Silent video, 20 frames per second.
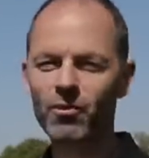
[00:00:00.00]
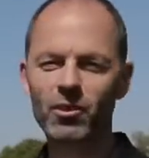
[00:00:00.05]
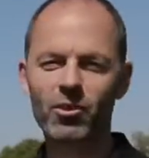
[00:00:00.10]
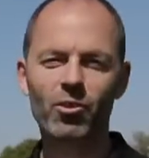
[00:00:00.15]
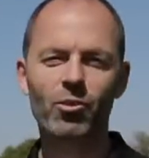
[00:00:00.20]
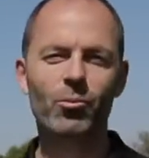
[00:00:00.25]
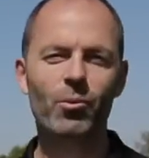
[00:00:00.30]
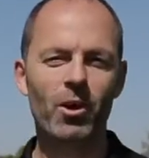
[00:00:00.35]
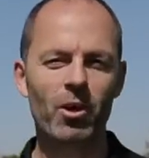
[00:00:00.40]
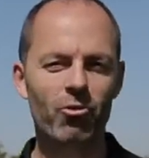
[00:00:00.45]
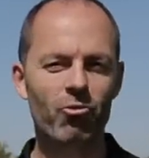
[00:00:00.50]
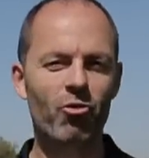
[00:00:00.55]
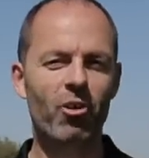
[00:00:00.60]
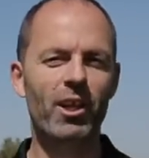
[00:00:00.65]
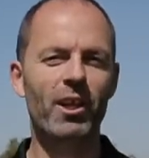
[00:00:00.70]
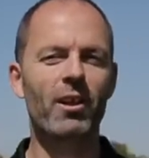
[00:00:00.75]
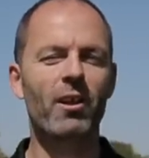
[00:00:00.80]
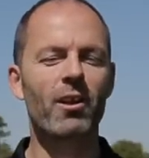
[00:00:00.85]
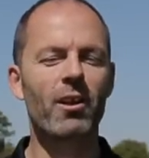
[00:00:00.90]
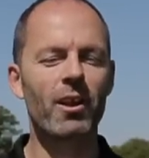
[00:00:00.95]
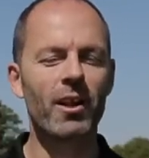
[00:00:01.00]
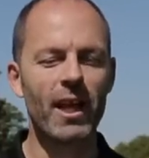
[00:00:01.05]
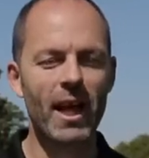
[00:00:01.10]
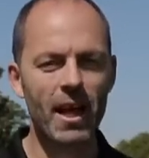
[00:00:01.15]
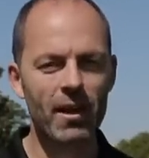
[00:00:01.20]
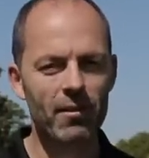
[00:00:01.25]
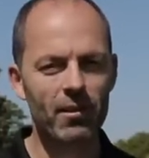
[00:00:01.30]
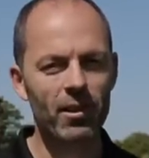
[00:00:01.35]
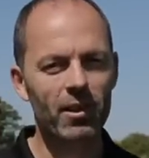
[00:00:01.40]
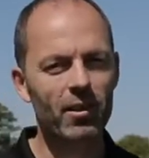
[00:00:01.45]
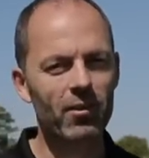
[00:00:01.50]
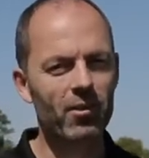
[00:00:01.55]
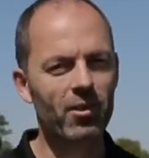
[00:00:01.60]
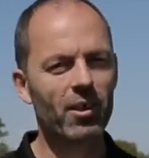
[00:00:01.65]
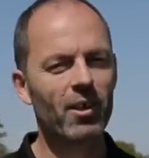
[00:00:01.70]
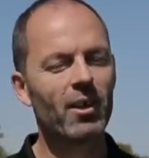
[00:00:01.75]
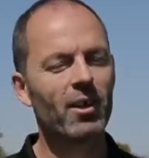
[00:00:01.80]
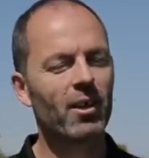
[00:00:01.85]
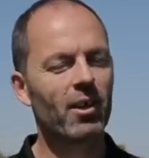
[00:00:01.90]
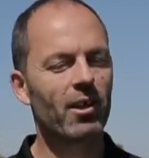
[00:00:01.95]
This is where I train a lot of athletes,
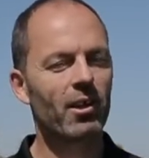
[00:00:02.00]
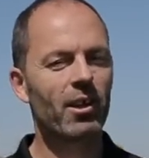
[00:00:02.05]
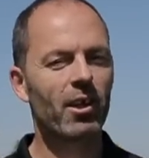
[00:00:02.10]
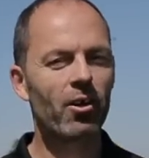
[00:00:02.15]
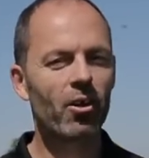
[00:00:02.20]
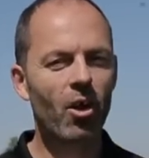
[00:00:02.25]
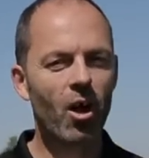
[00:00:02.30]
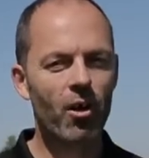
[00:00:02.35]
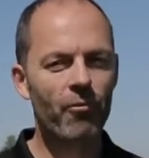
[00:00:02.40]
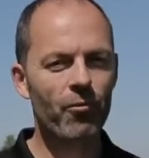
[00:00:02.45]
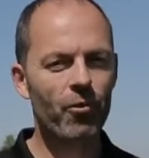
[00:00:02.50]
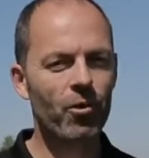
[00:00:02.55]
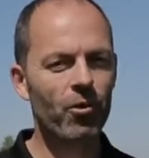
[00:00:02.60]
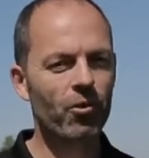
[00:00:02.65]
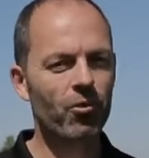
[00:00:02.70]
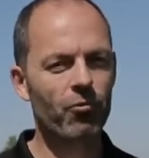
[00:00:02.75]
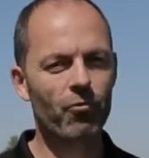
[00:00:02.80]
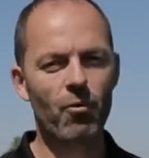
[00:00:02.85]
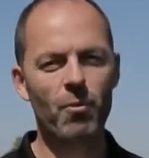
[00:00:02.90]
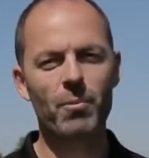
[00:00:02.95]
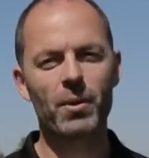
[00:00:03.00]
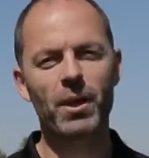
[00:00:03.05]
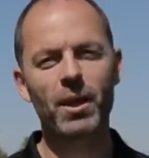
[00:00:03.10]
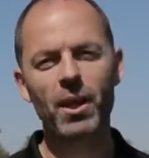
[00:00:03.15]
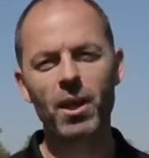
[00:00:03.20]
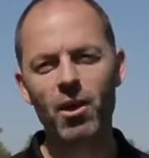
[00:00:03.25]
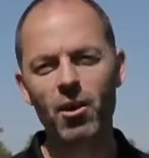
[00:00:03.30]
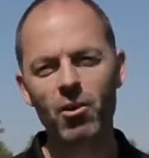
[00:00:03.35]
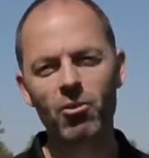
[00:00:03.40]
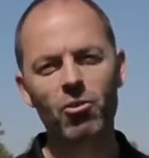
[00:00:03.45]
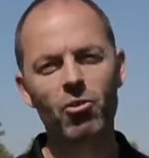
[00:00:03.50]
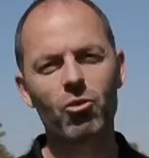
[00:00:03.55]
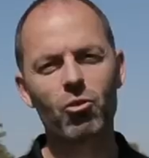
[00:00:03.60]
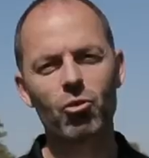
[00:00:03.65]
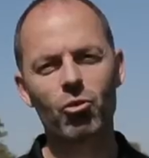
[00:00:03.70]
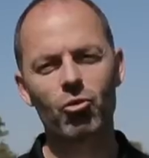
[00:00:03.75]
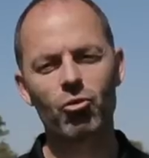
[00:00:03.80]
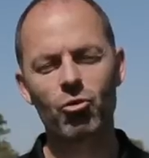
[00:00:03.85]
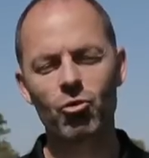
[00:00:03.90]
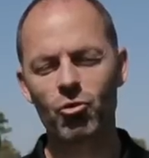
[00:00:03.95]
a lot of golfers, from beginners
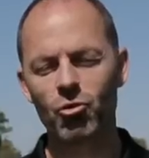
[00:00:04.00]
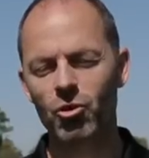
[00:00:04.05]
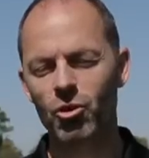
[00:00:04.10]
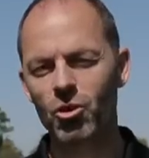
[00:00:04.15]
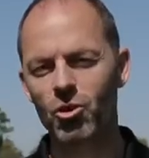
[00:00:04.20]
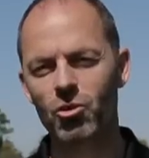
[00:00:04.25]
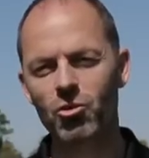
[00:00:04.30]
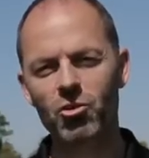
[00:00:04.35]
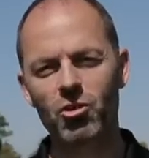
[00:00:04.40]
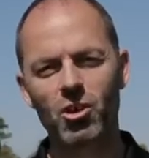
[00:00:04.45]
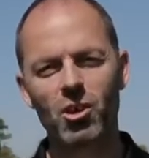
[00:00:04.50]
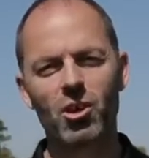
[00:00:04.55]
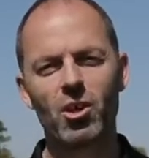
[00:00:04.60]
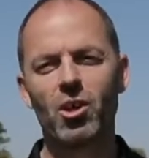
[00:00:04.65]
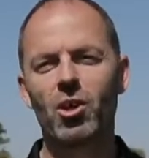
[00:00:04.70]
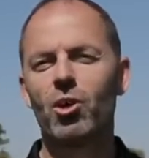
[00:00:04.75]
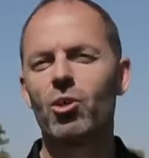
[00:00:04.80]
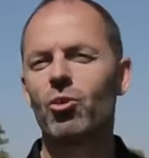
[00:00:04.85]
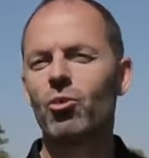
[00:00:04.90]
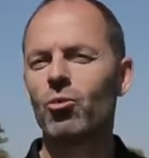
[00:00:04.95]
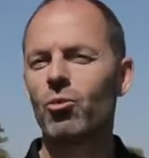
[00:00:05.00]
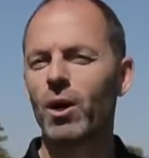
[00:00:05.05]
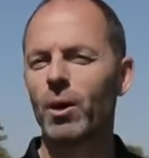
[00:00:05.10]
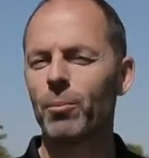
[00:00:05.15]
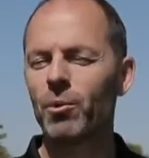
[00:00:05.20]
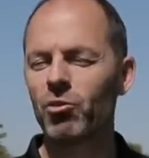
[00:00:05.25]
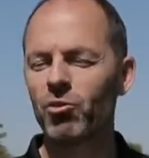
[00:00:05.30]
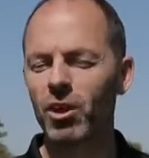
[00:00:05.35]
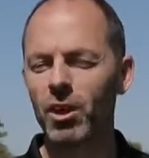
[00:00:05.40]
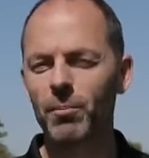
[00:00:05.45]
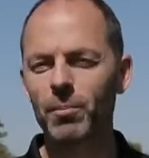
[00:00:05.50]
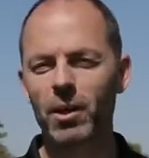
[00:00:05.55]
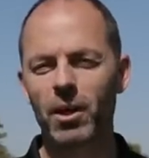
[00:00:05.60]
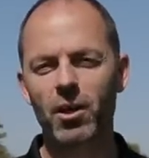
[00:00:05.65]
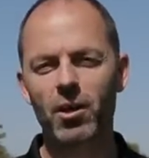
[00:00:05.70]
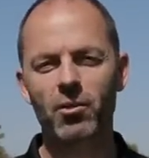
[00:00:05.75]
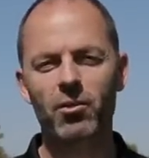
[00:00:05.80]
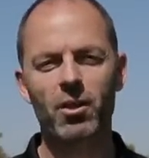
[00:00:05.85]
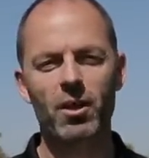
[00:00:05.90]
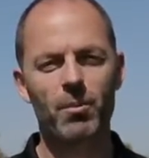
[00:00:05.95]
to juniors to L P G A
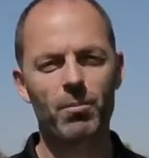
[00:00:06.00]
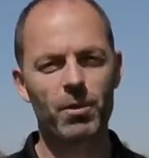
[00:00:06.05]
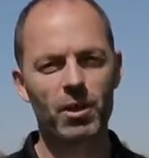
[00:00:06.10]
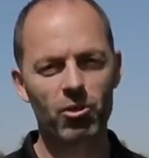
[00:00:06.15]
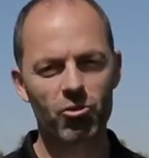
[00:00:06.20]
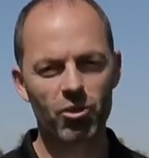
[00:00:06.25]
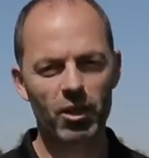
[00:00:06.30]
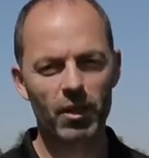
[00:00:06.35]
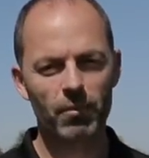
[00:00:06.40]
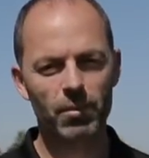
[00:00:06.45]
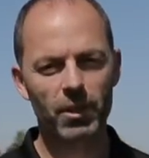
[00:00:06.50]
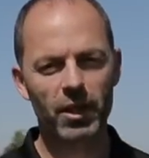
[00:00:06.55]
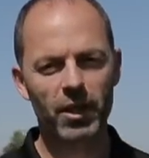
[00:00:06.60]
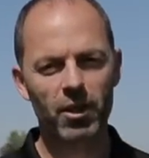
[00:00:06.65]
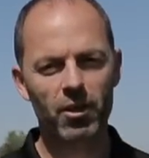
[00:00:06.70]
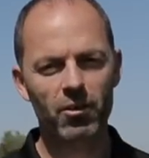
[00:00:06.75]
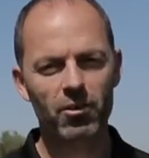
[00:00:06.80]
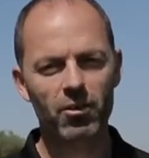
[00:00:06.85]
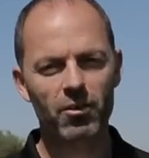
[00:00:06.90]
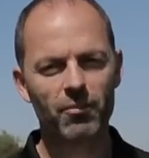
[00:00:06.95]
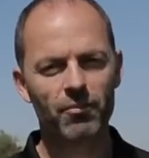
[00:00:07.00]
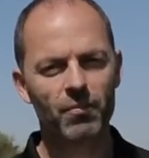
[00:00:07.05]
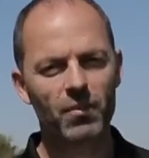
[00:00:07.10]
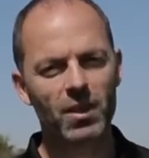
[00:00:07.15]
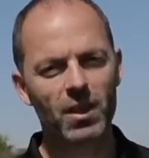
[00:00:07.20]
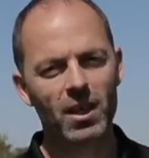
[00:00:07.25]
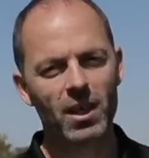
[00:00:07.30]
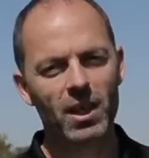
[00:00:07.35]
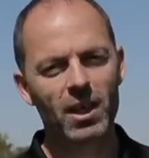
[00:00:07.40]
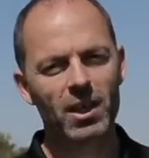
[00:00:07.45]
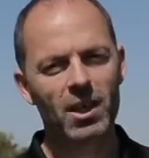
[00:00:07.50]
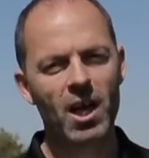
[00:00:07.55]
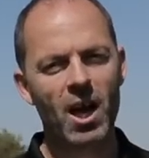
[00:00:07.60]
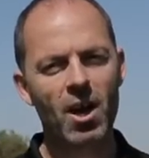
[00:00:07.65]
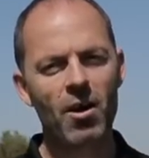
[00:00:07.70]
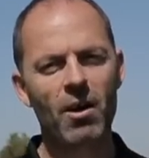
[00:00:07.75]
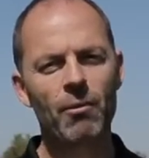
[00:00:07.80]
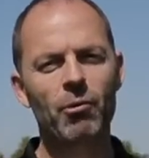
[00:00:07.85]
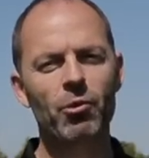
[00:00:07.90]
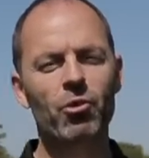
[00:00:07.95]
players and P G A players.
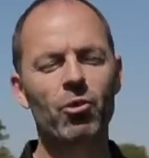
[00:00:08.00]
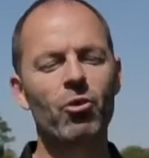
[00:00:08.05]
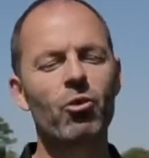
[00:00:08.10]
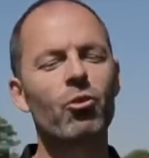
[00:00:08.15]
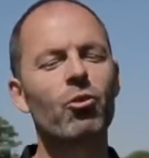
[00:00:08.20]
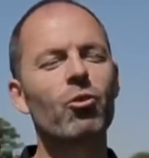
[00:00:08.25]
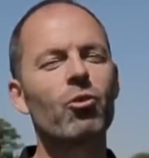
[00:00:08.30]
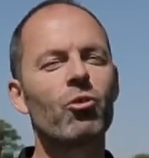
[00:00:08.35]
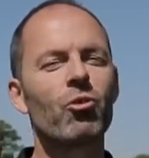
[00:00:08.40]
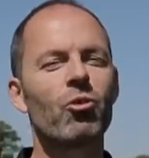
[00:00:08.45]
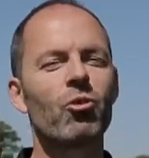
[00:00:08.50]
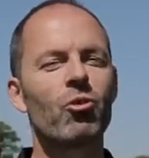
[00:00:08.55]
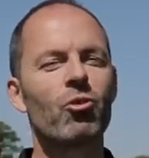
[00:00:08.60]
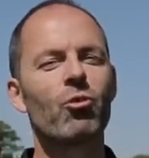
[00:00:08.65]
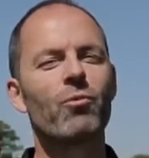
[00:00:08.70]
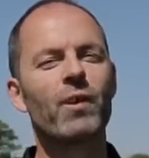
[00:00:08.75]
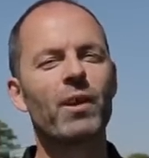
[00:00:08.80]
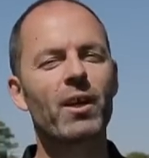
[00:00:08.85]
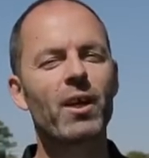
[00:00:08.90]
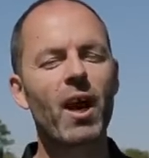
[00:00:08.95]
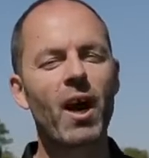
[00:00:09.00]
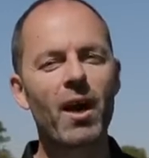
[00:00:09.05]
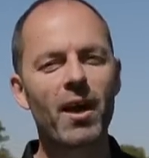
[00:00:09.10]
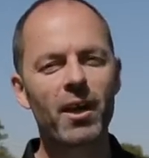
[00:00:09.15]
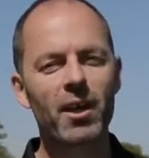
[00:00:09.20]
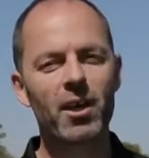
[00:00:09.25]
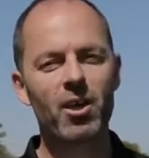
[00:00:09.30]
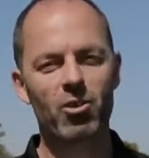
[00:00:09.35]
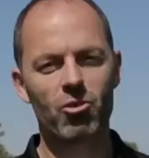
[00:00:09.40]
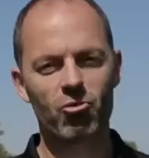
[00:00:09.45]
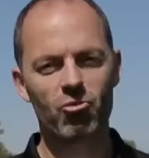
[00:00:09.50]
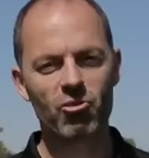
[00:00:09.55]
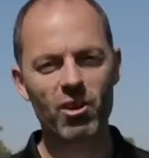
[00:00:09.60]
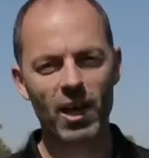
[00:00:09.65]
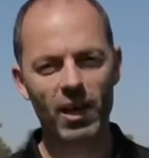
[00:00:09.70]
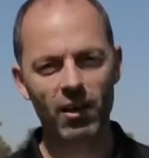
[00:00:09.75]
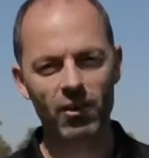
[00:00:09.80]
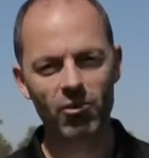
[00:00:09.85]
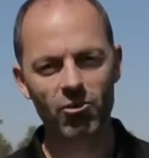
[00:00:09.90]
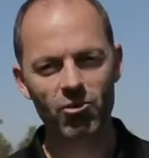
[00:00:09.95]
Now I want to introduce you to the Kai
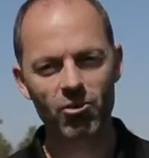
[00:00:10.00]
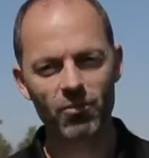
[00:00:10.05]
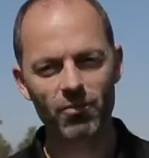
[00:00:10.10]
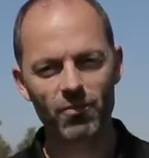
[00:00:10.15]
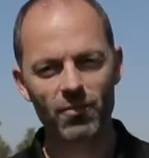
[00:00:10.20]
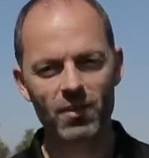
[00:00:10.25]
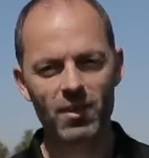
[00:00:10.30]
Challenge.